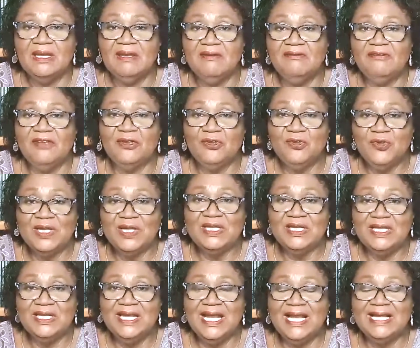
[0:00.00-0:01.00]
very
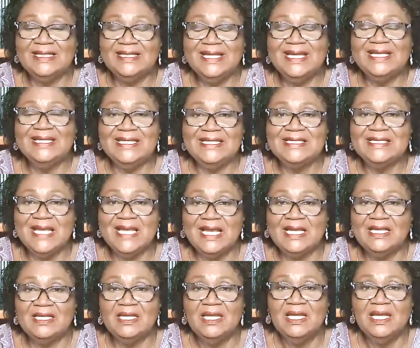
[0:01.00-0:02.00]
readily and then
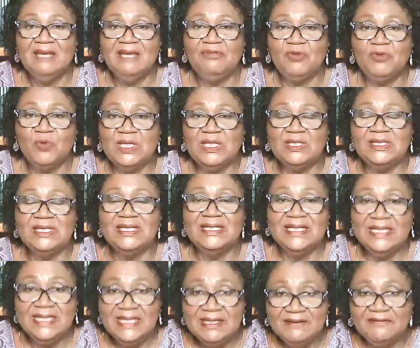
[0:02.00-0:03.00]
decide if you need to
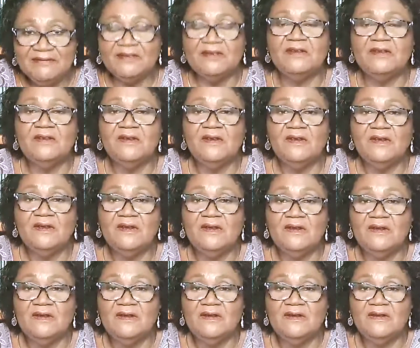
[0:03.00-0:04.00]
leave
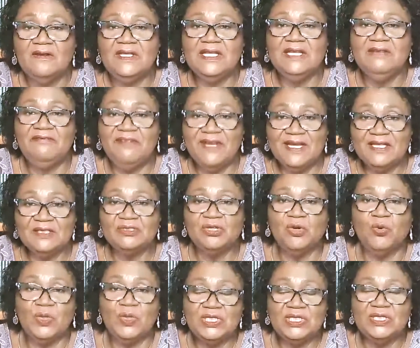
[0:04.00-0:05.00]
the event or
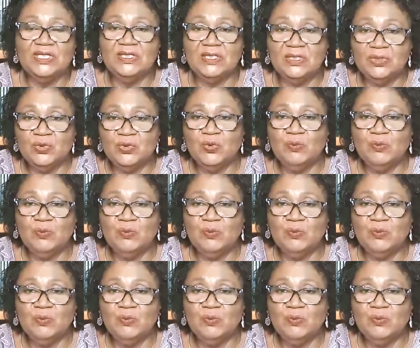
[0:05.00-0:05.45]
what you need to do.